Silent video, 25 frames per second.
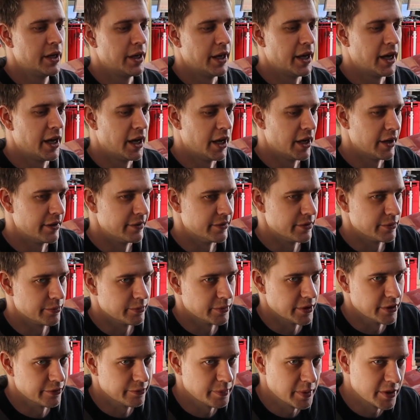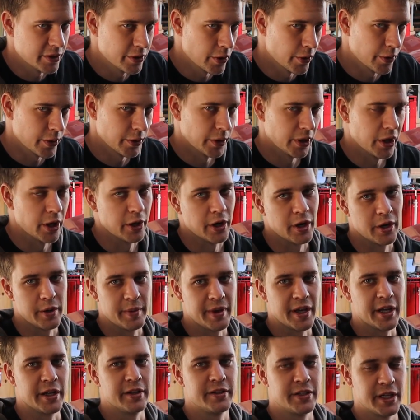And we've been talking a
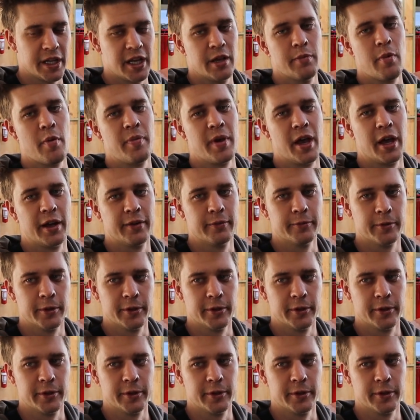lot to him about